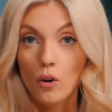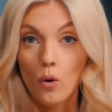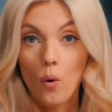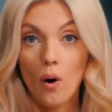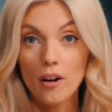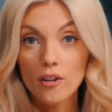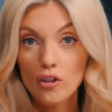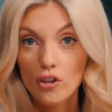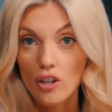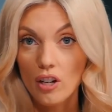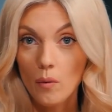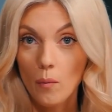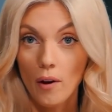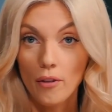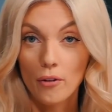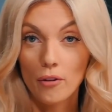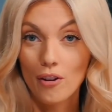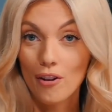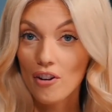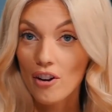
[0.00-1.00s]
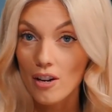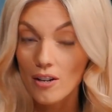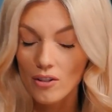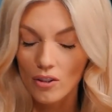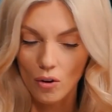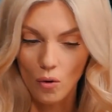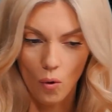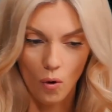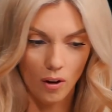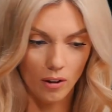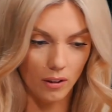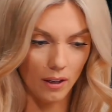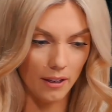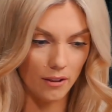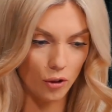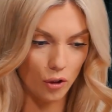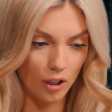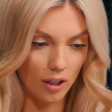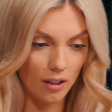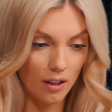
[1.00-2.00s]
questioning whether there is a
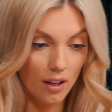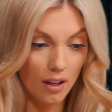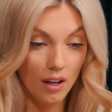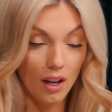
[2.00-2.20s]
correlation.